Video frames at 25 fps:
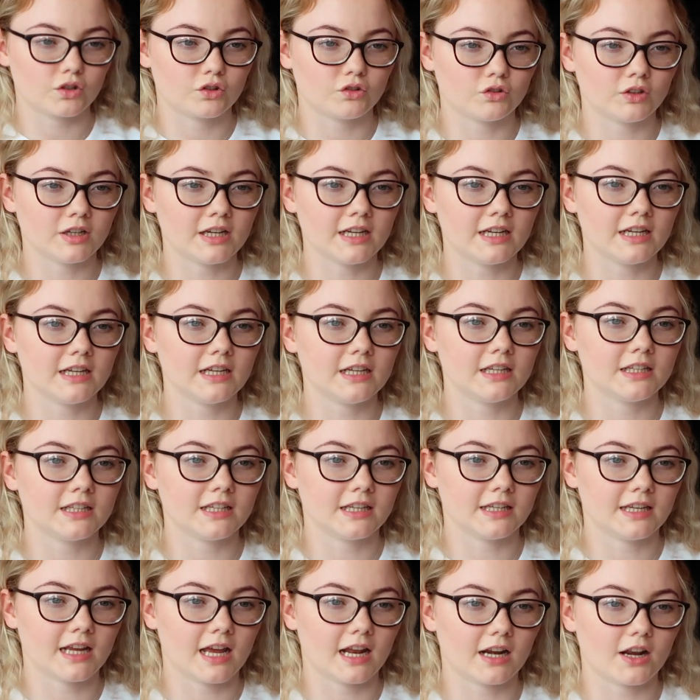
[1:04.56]
green,
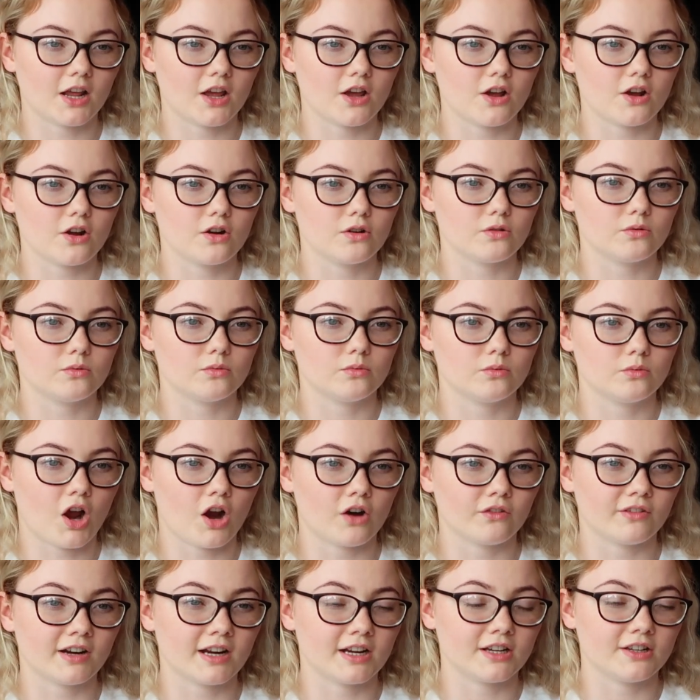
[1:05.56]
yellow,
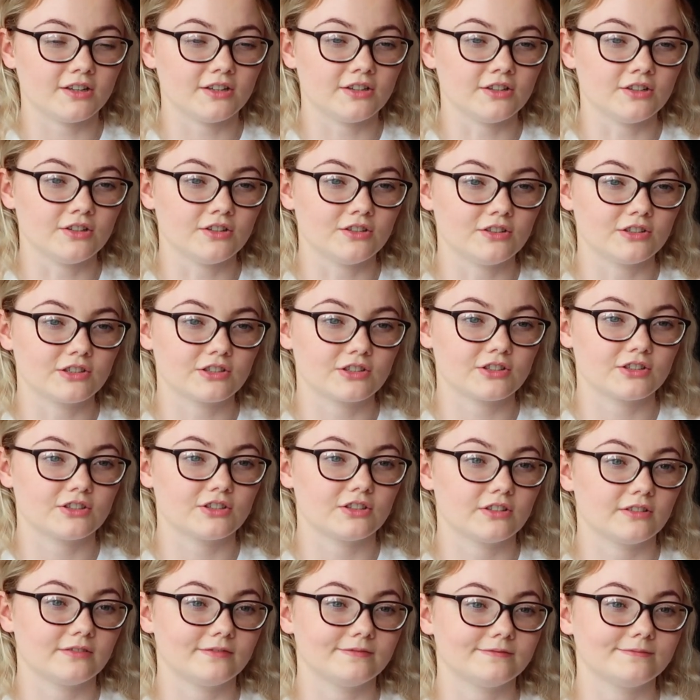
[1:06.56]

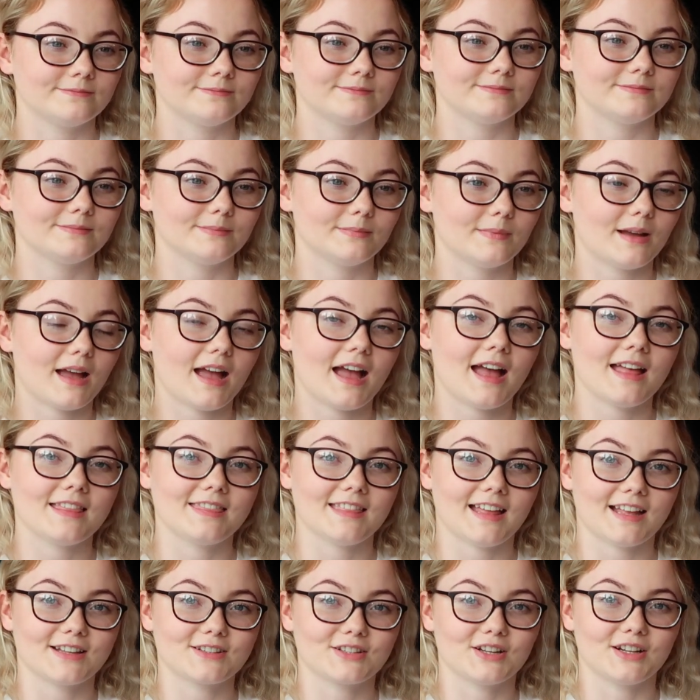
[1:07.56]
orange, and
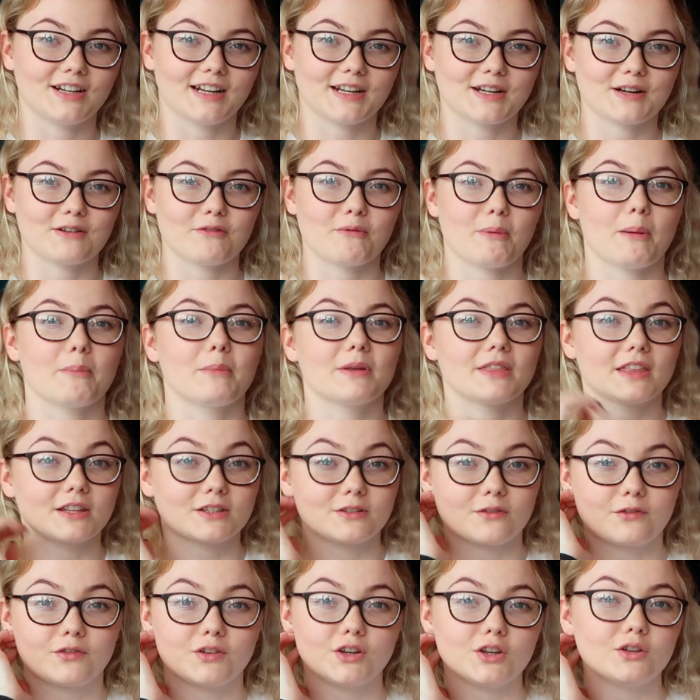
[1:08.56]
that's all I can remember. There's
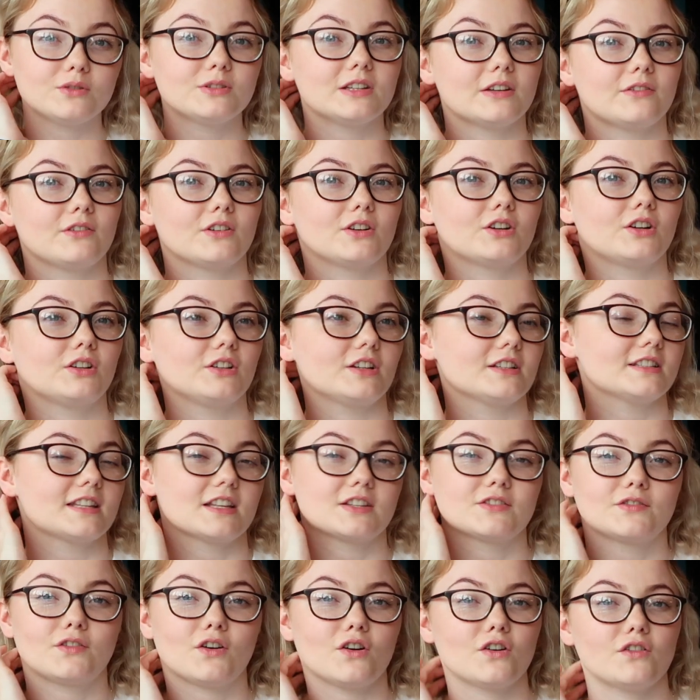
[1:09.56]
a few different colours,
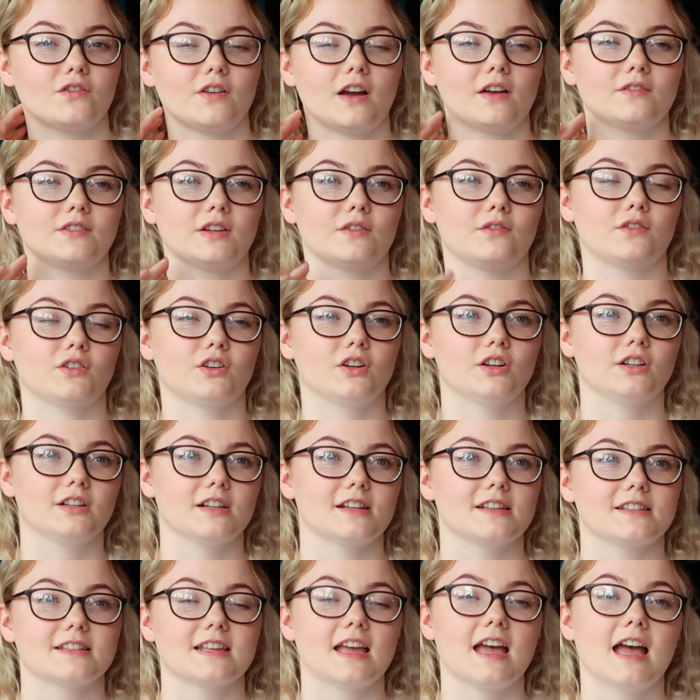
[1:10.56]
there's 4 or 5 different
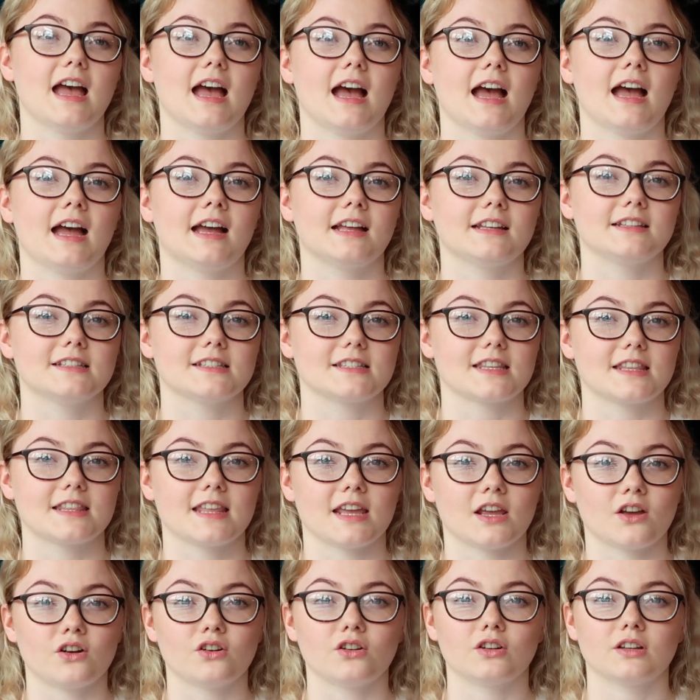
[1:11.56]
colours and
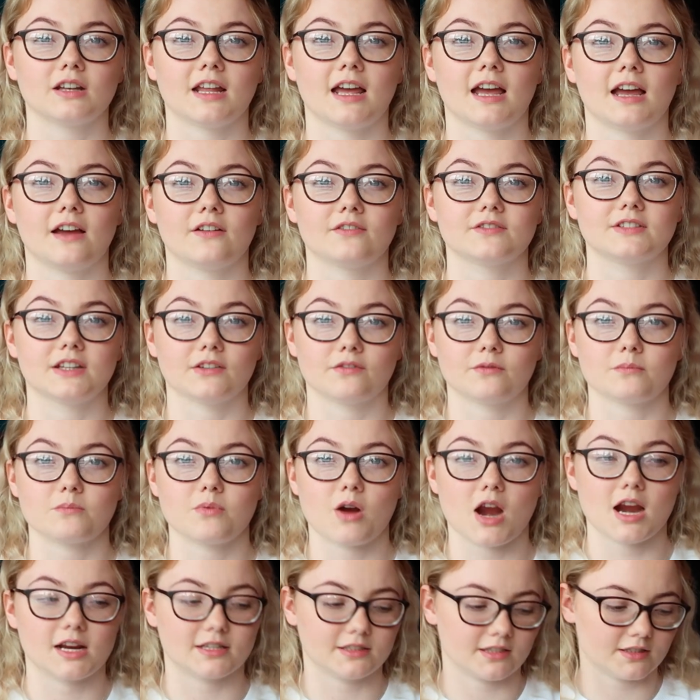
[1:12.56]
they all have different
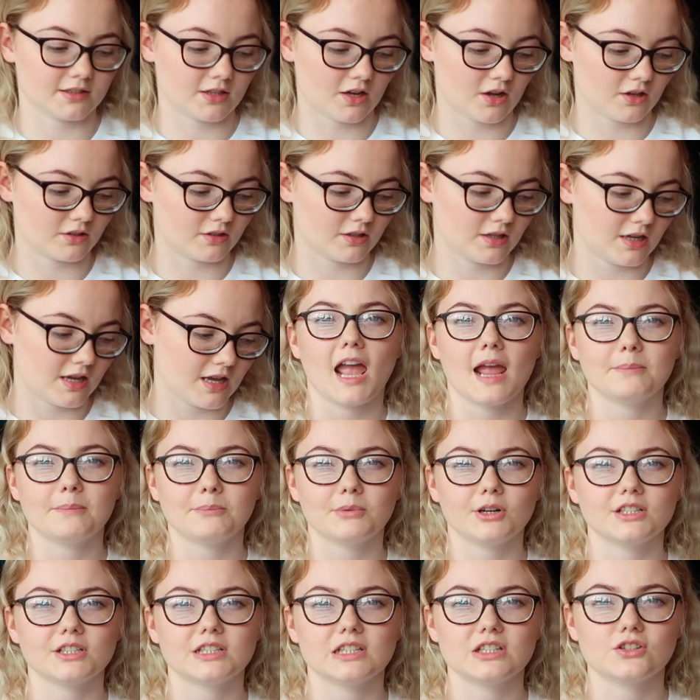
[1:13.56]
prices on. I'm
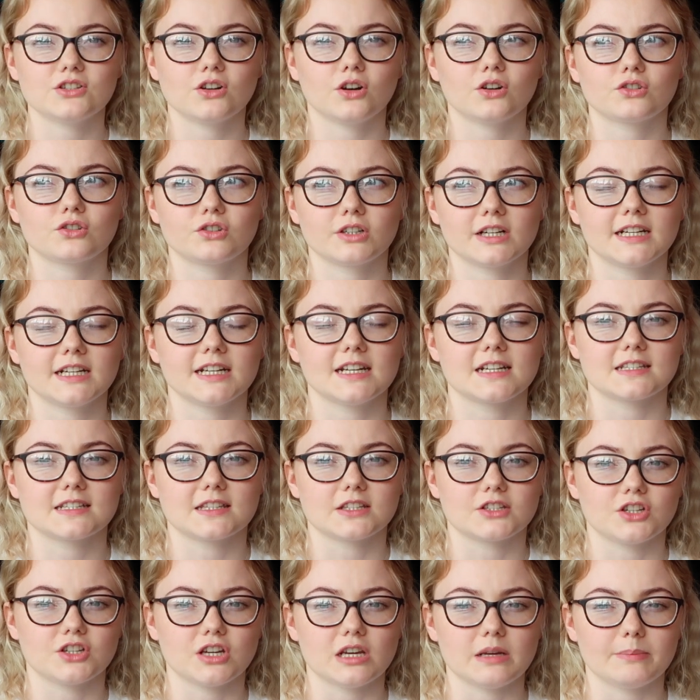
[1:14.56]
pretty sure green is the
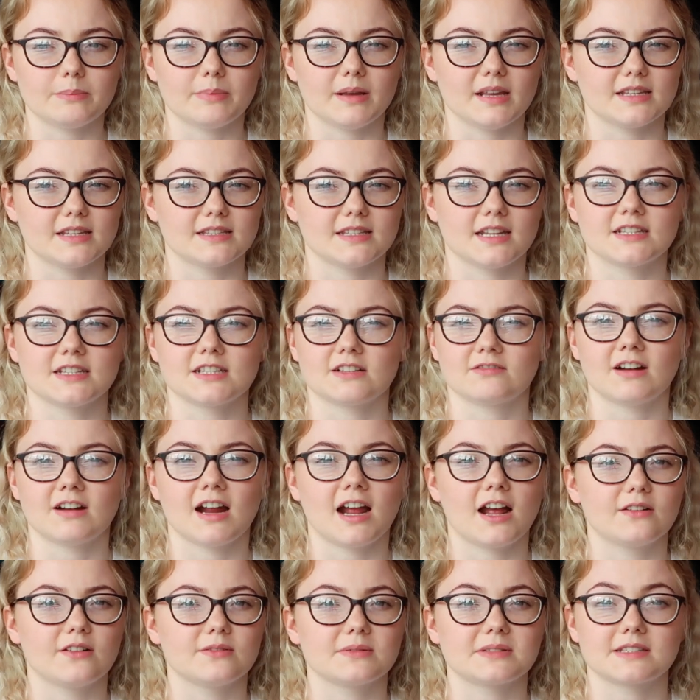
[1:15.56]
cheapest, it's
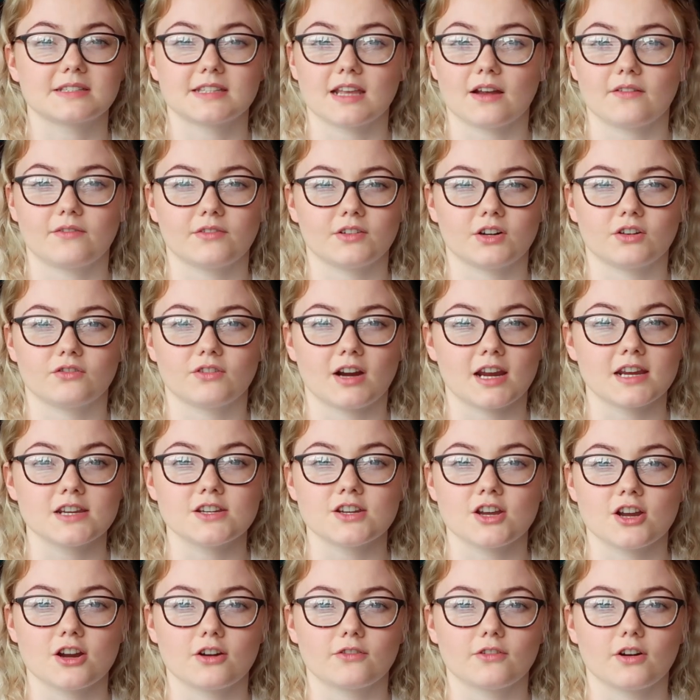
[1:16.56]
around 7 or 8
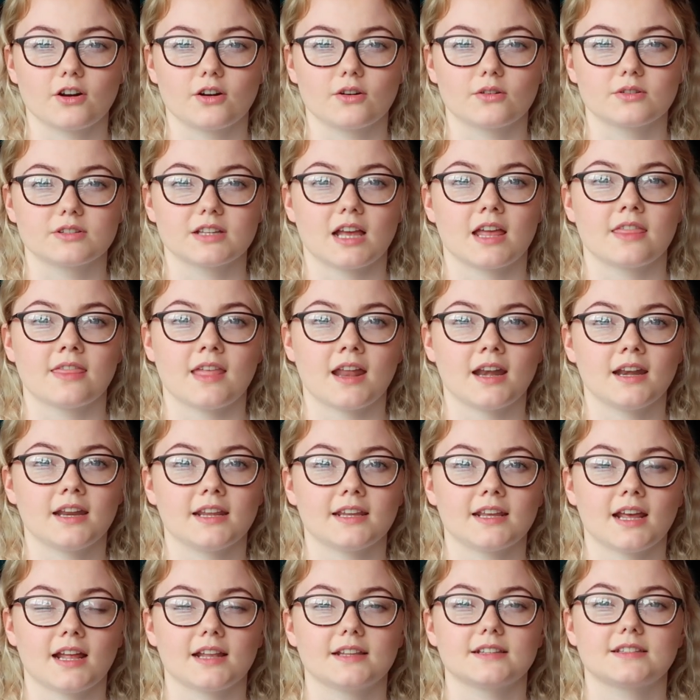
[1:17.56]
euros, and then it
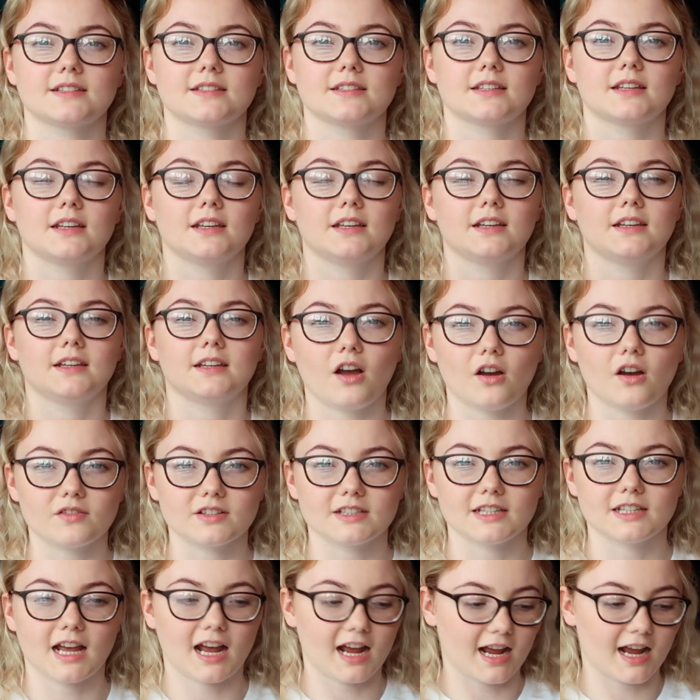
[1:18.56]
gets
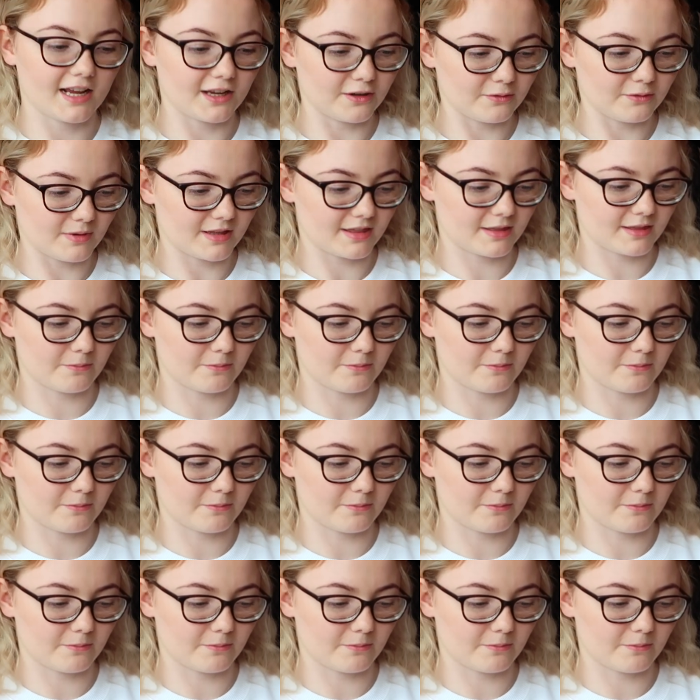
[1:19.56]
obviously higher with